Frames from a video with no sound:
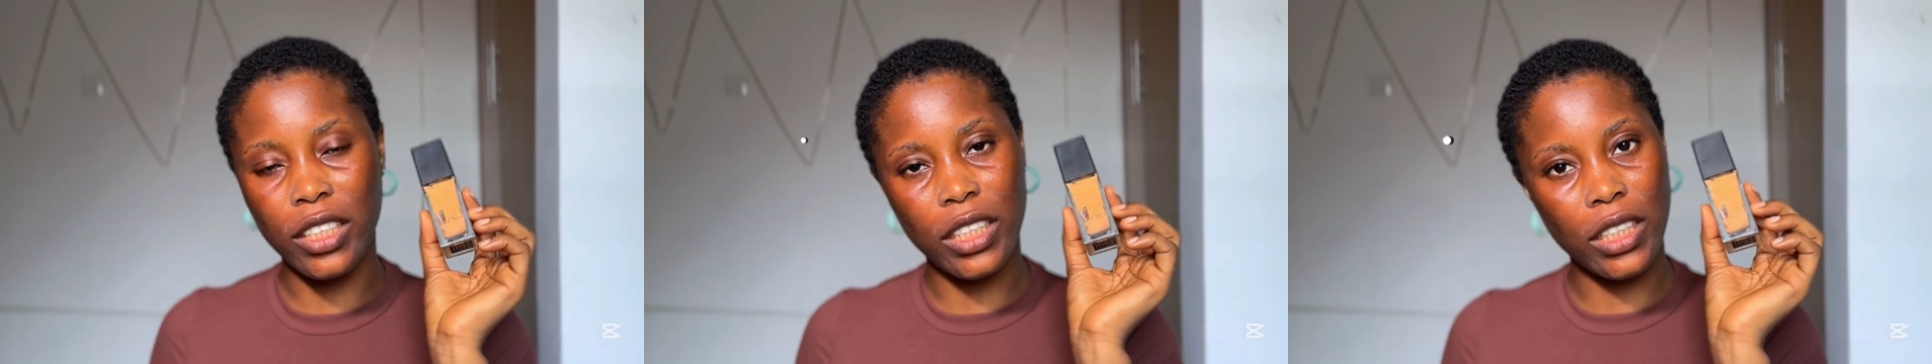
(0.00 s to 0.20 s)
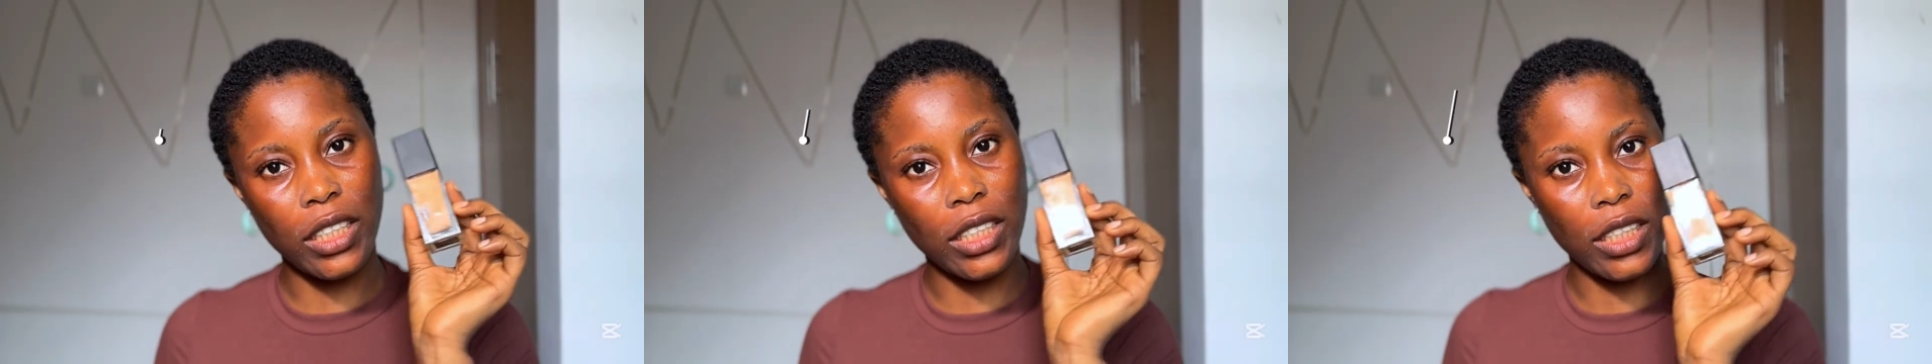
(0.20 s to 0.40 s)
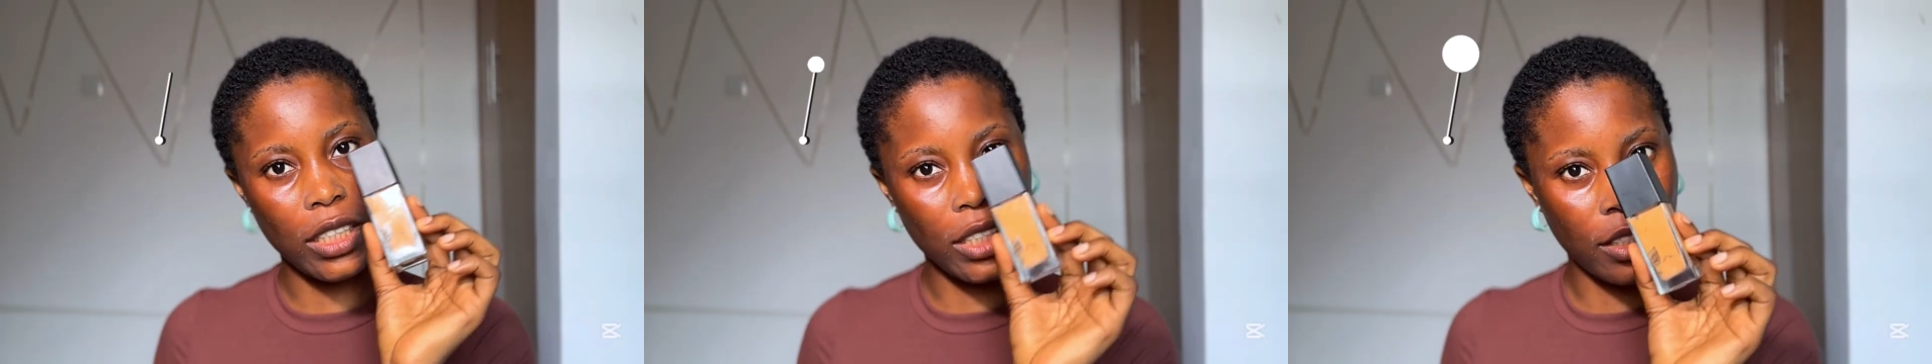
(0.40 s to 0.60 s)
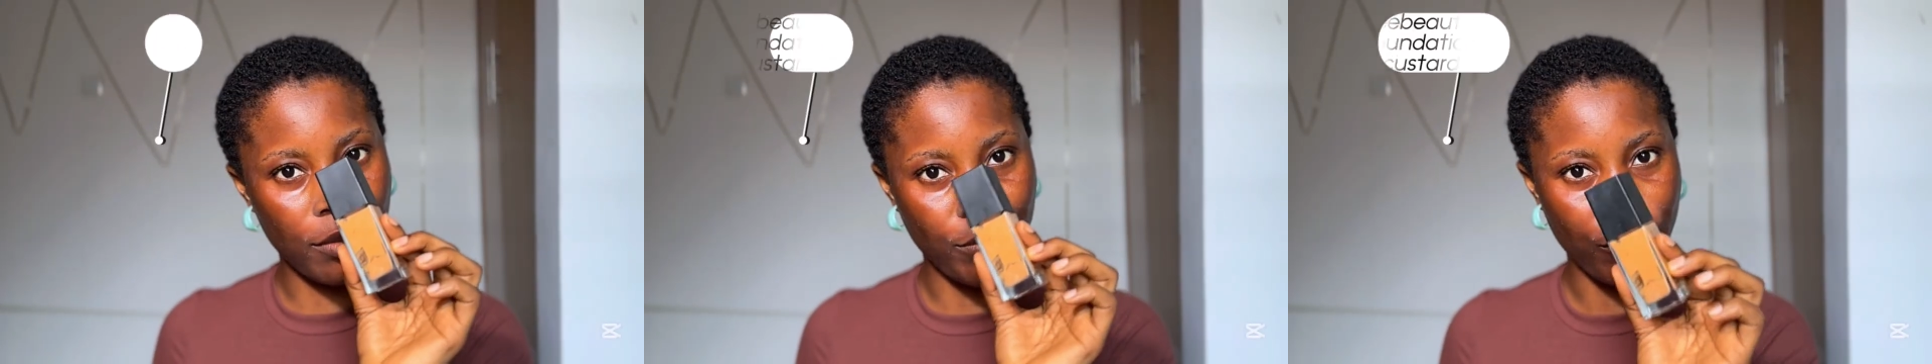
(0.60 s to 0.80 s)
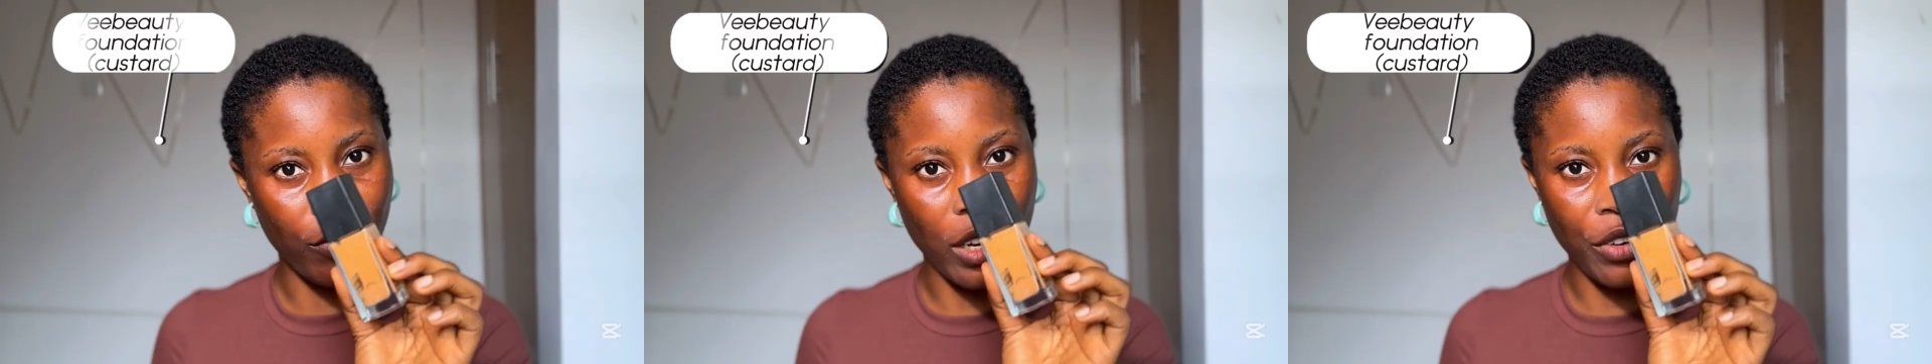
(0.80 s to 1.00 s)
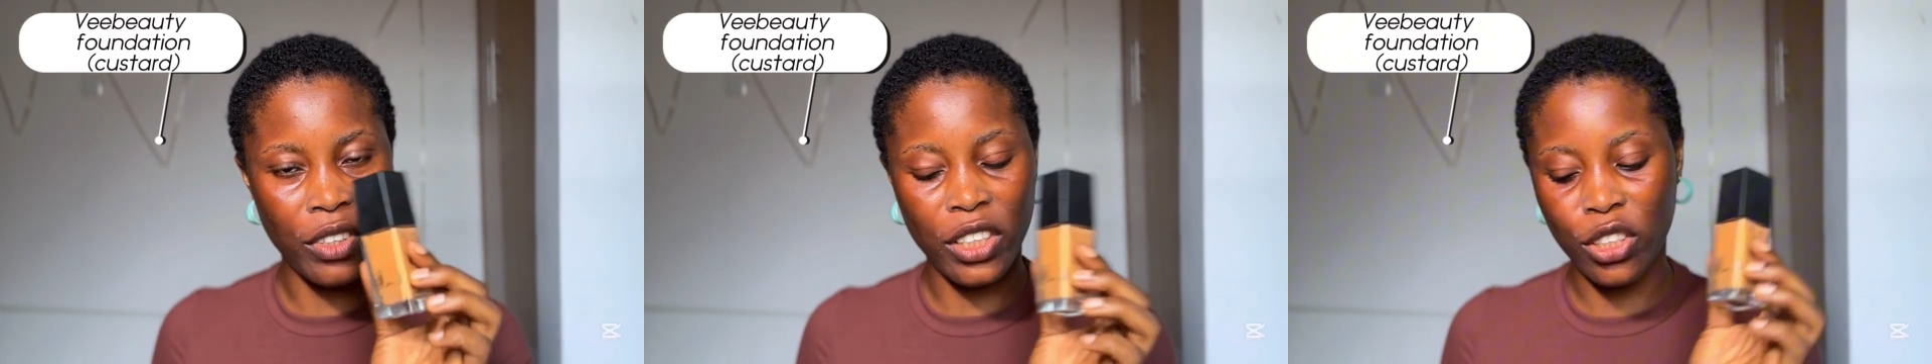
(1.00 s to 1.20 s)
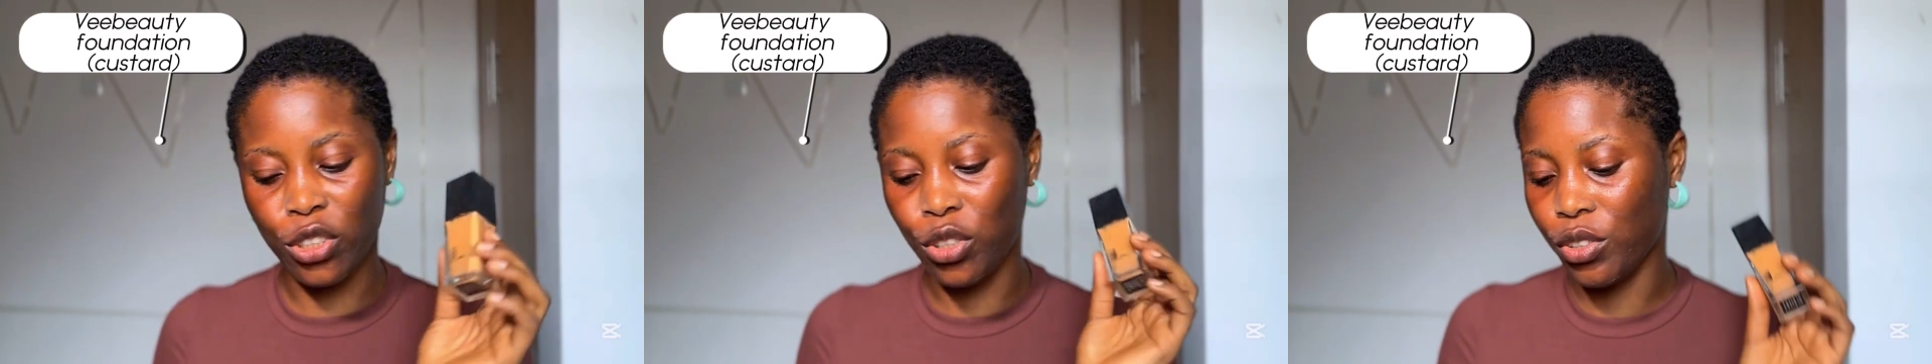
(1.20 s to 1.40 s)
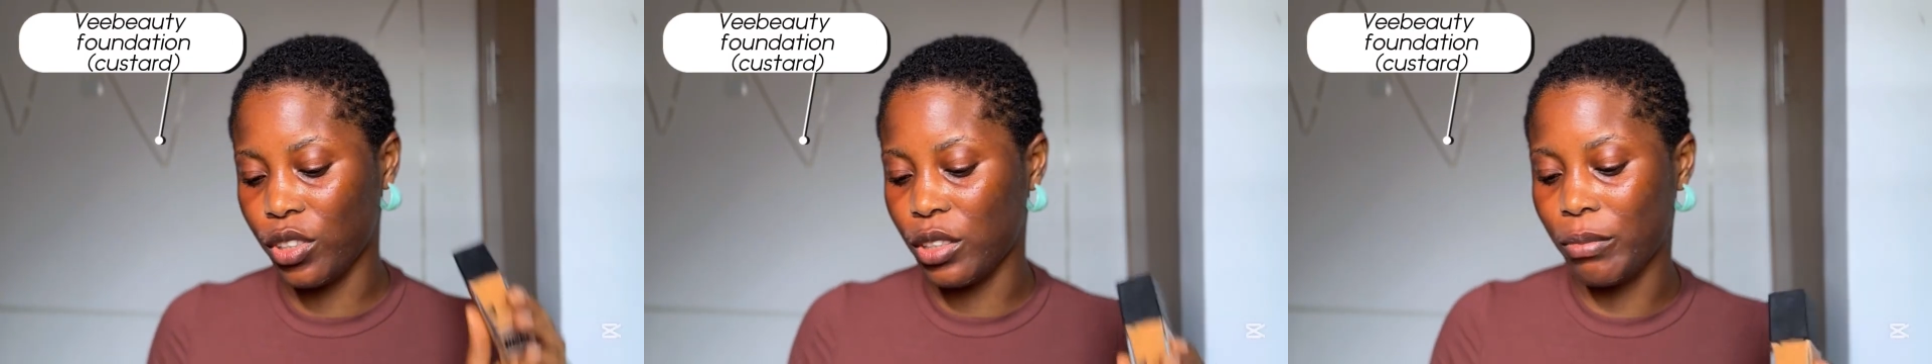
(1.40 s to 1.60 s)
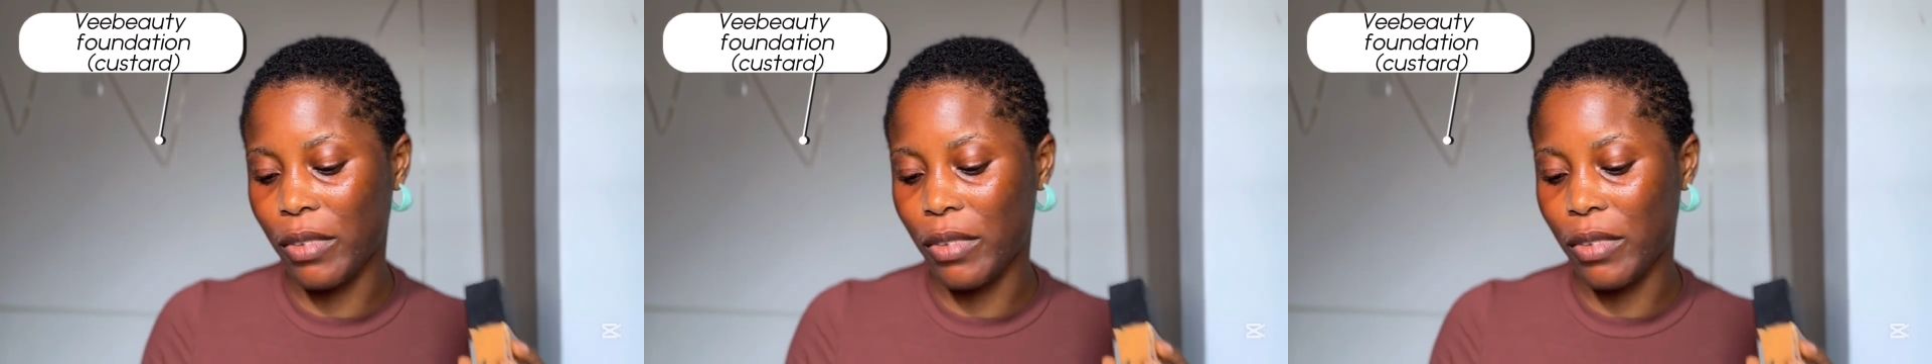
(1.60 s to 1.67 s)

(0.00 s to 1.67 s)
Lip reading: this foundation,